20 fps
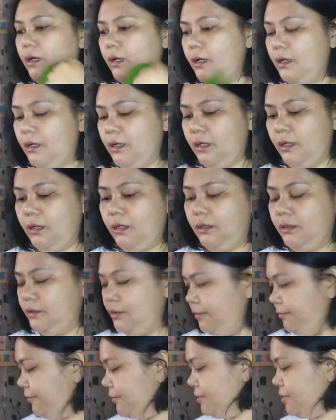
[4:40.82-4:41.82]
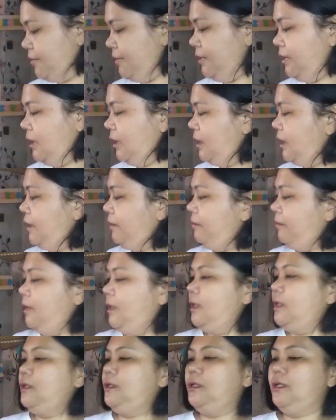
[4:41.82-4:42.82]
The first one that I
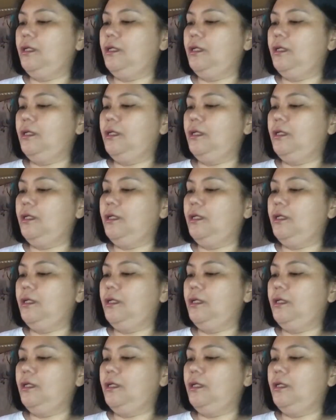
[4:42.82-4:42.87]
made